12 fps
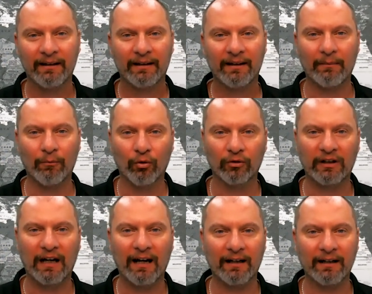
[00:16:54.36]
get more
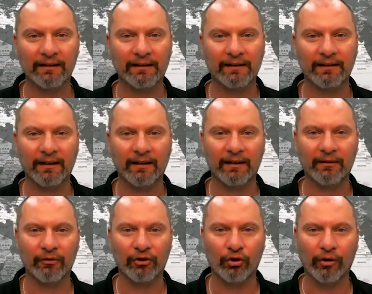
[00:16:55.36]
targets
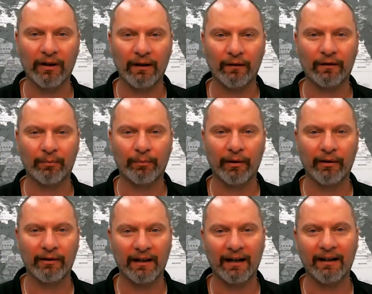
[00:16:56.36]
retrieved per
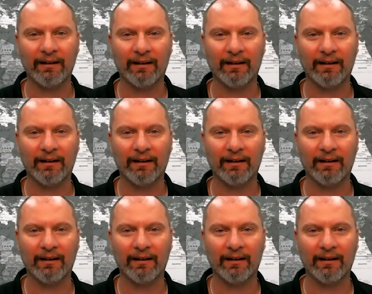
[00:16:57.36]
day,